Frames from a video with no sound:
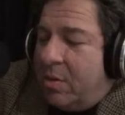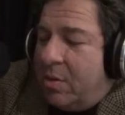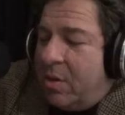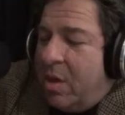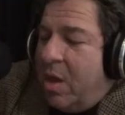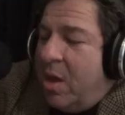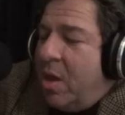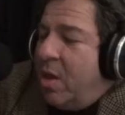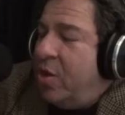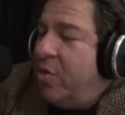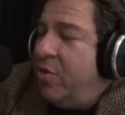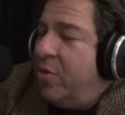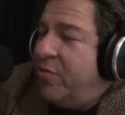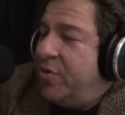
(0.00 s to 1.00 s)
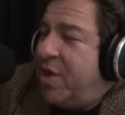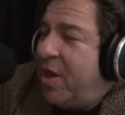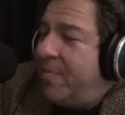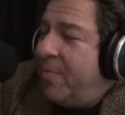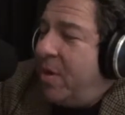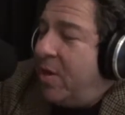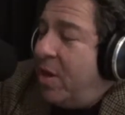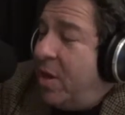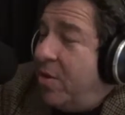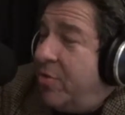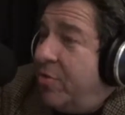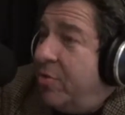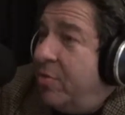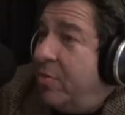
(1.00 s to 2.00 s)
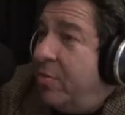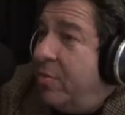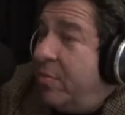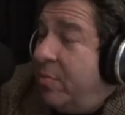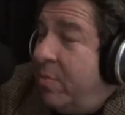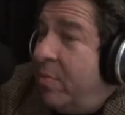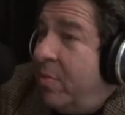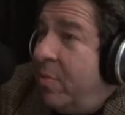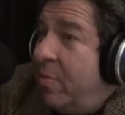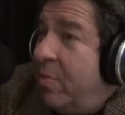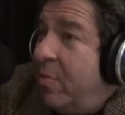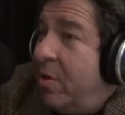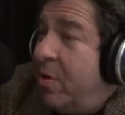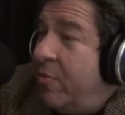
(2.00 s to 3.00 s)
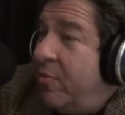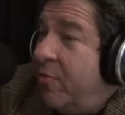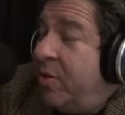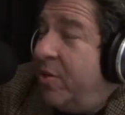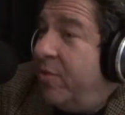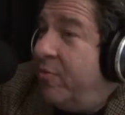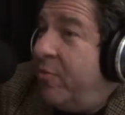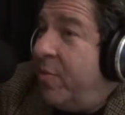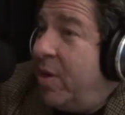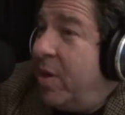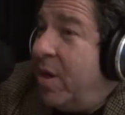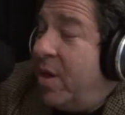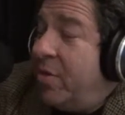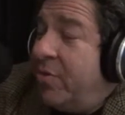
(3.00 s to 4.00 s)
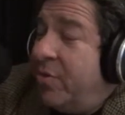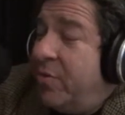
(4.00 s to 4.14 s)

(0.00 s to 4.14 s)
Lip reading: you stopped mental health, funding for mental health,